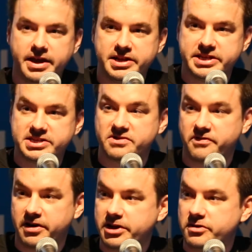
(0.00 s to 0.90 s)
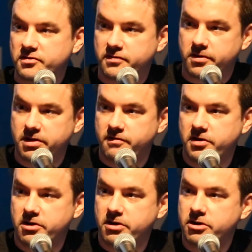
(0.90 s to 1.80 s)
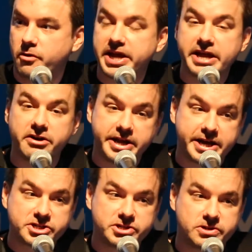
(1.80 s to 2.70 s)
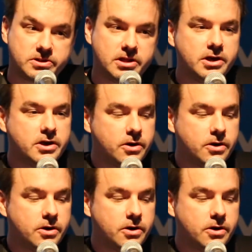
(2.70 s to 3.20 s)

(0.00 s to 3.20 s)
And this is very useful if you're going international,